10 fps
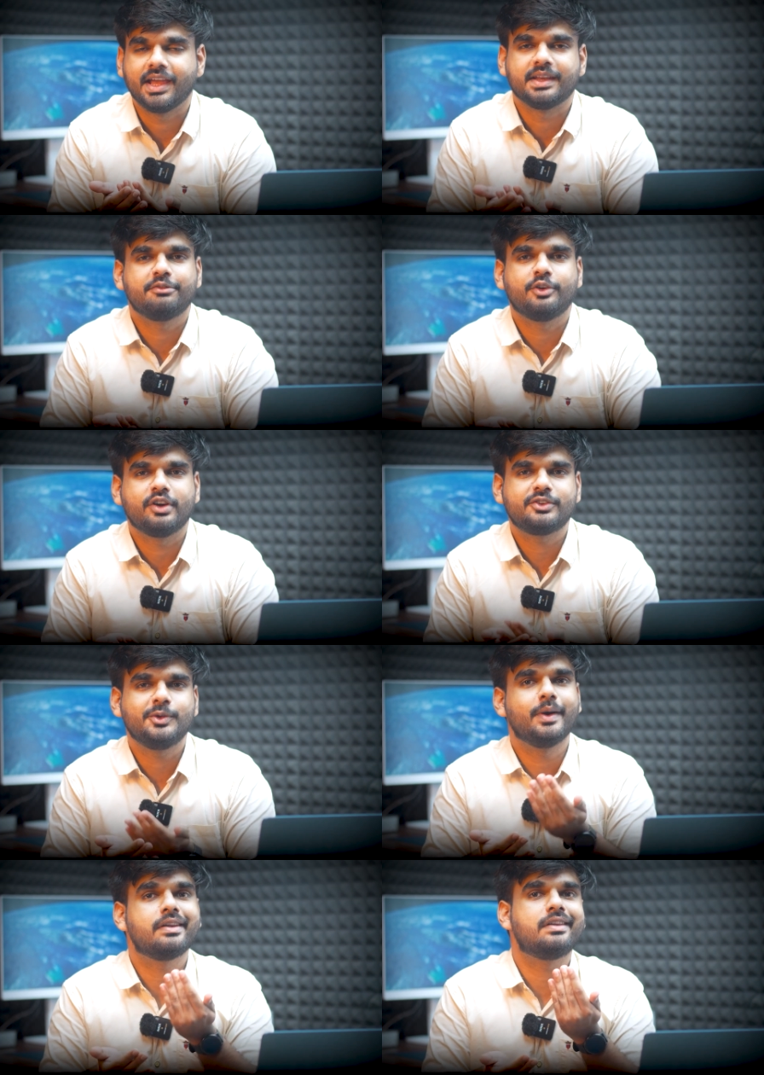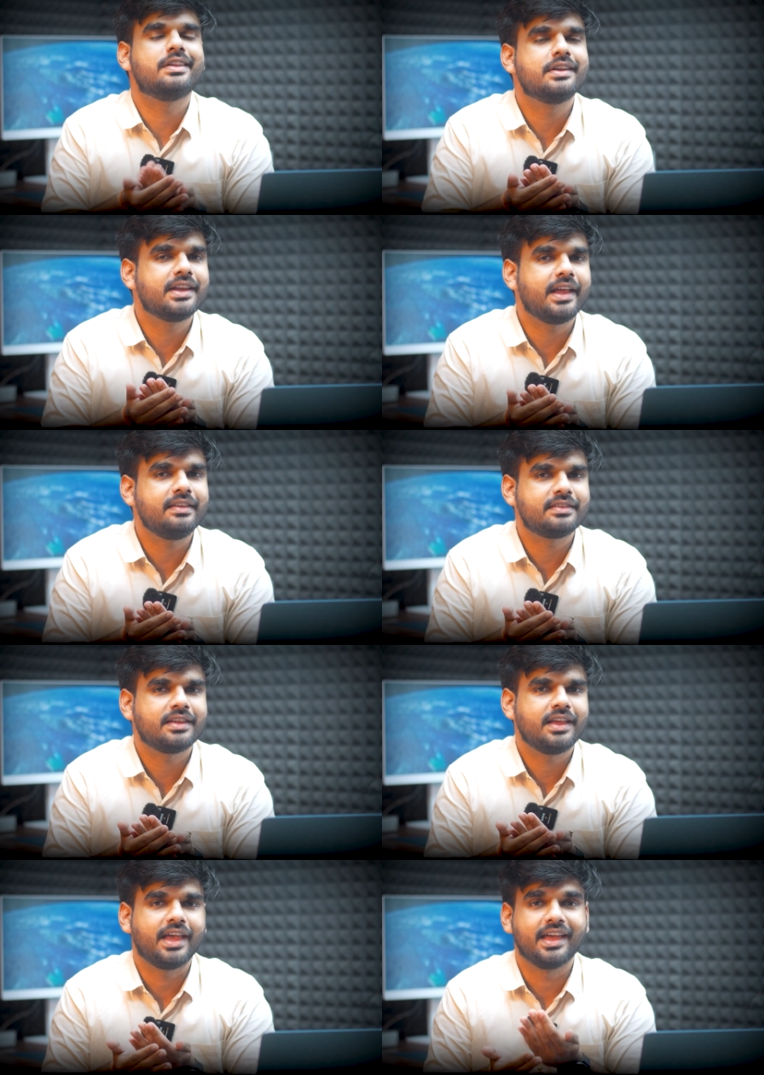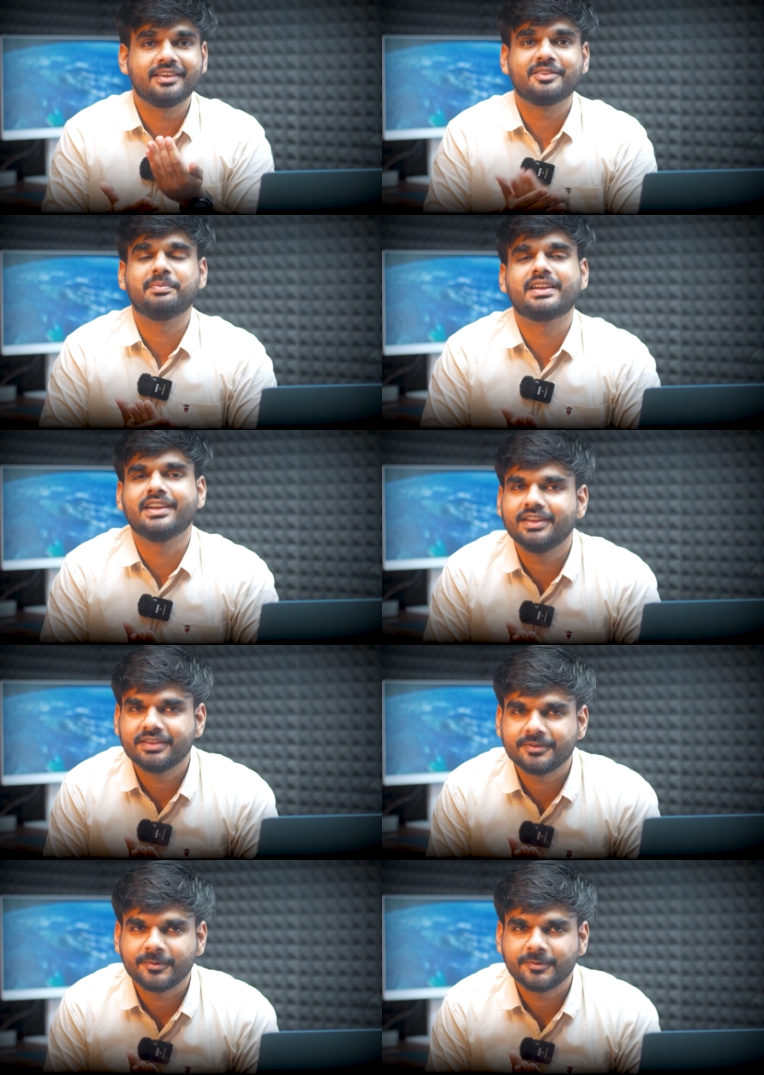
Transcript: and of course you are recognized and respected.